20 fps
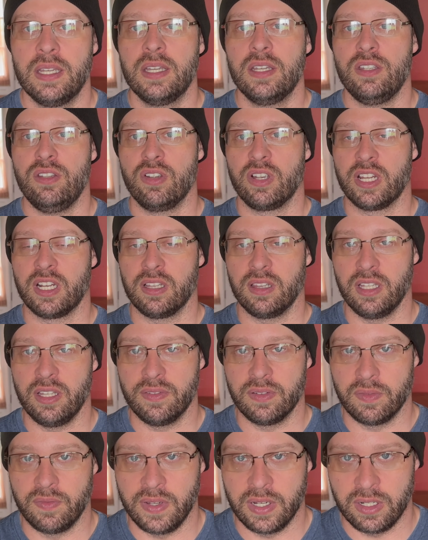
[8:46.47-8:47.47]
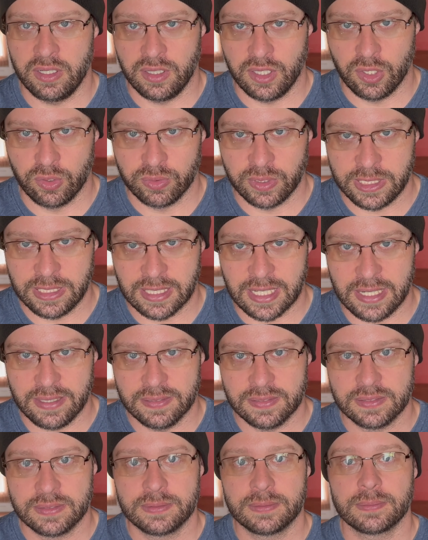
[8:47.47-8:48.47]
you're gonna live a very lonely
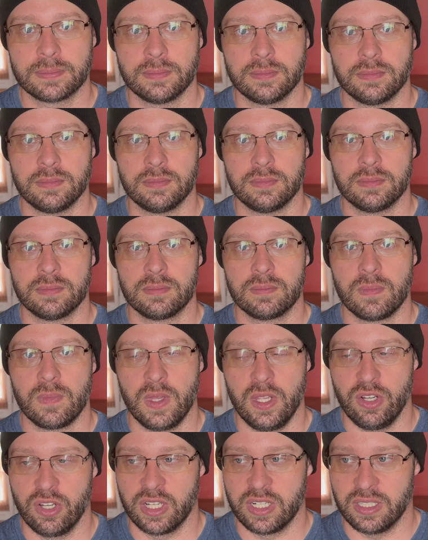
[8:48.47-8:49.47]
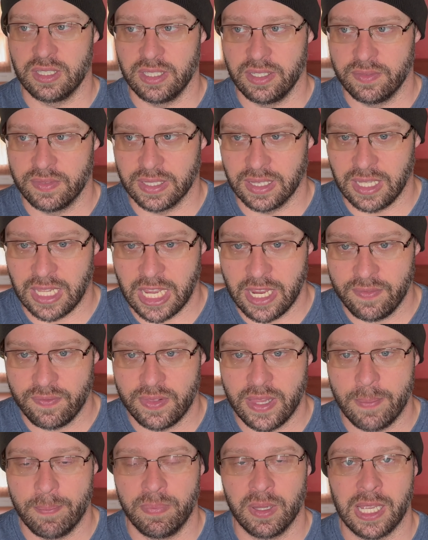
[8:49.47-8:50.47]
life. You're gonna live a life
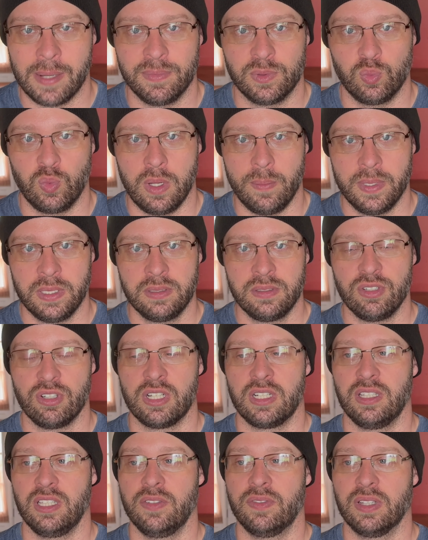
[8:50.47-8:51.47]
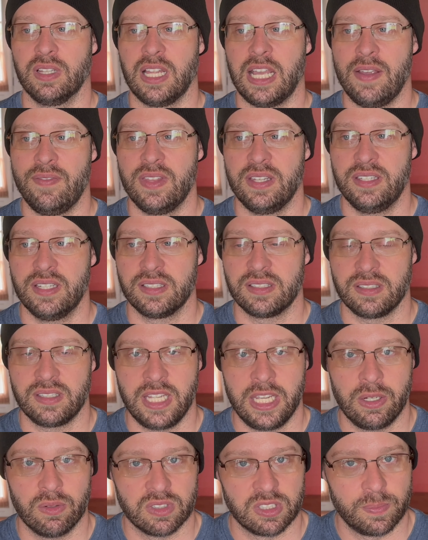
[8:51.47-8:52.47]
that blames women. You're gonna live a life that doesn't
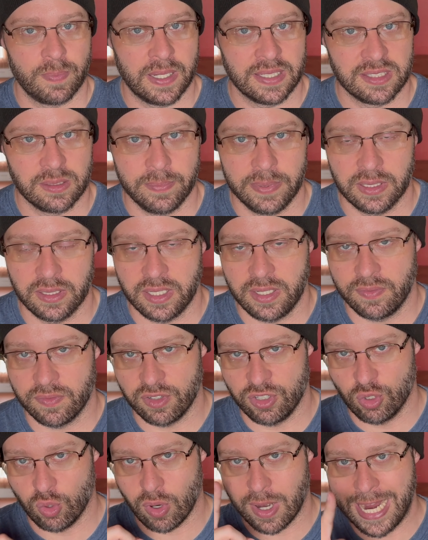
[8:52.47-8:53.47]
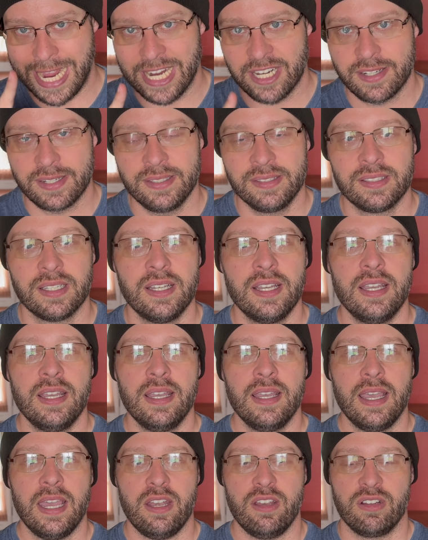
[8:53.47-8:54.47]
take responsibility for your actions.
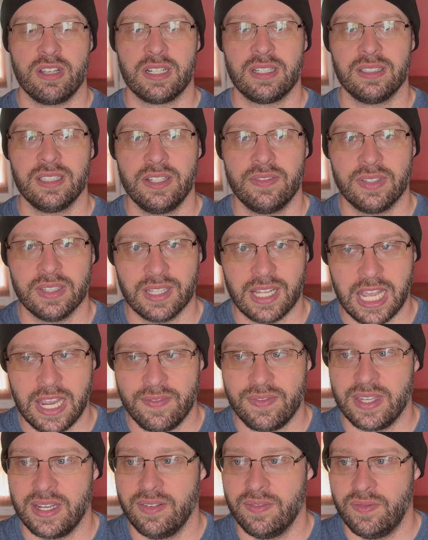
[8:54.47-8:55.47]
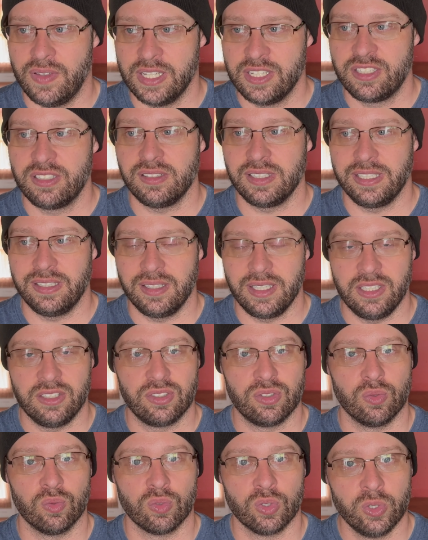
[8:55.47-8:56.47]
And you're gonna live a life that eventually leads
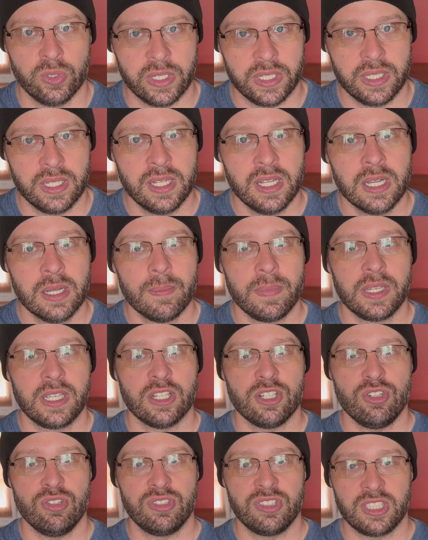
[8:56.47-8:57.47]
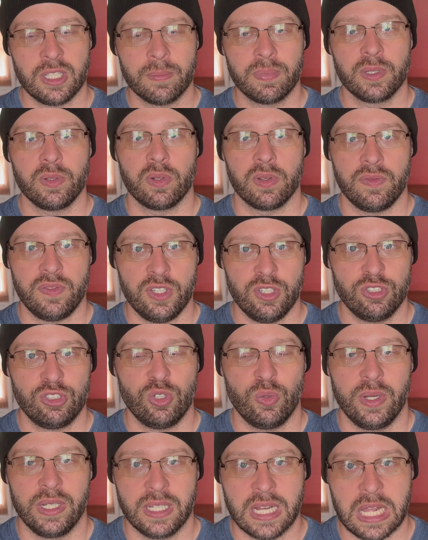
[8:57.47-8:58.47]
to ruin because you simply refuse
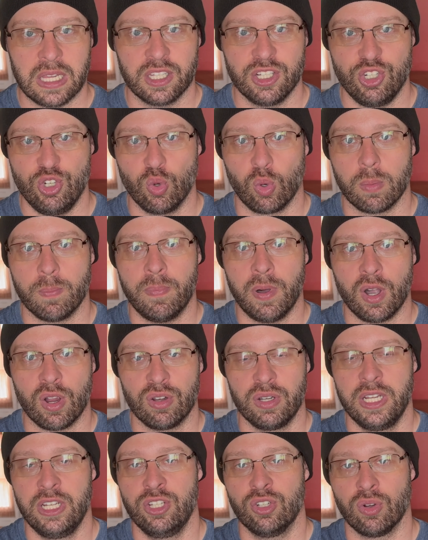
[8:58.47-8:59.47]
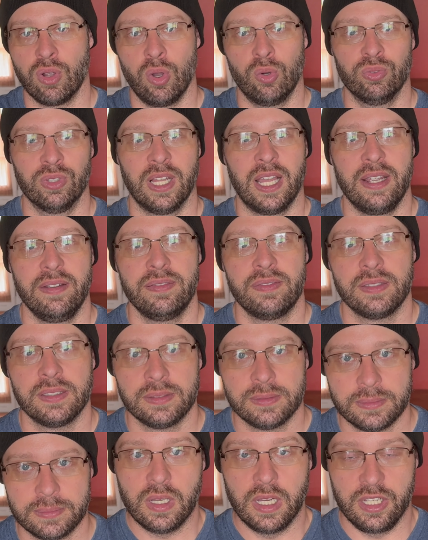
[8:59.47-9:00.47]
to acknowledge your part in your own life.
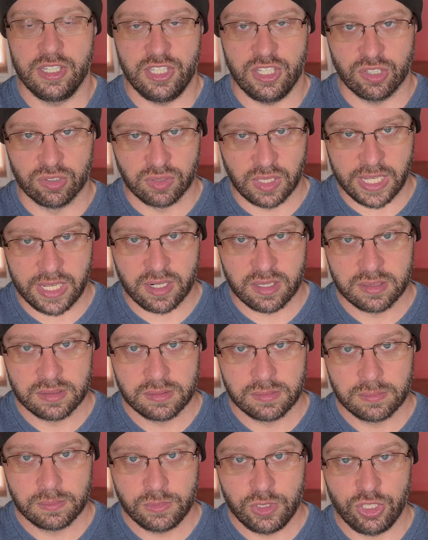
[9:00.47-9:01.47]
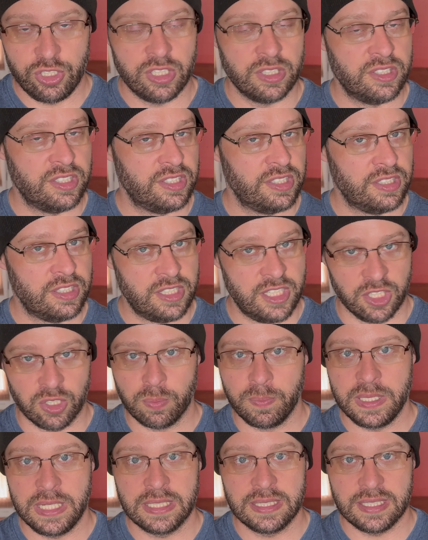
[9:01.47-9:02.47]
A year later, you should still
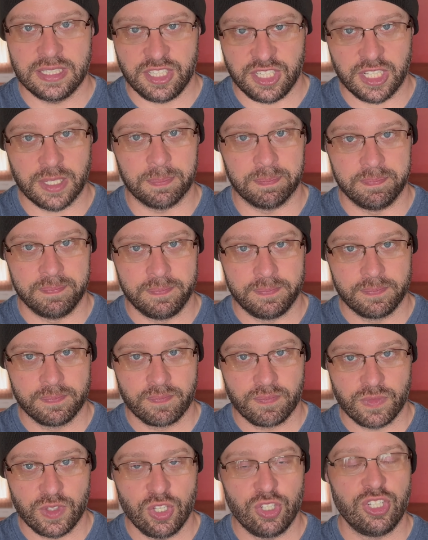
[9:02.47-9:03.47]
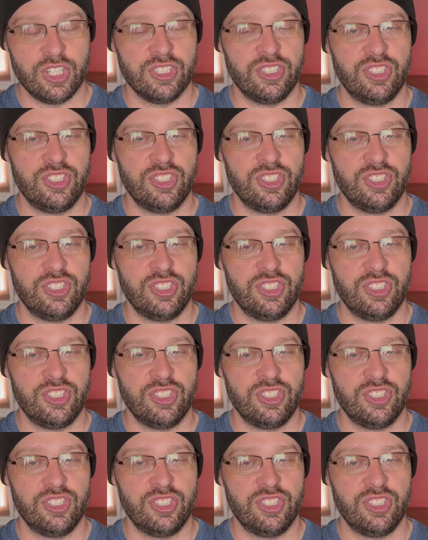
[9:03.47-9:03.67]
be in the gym. You should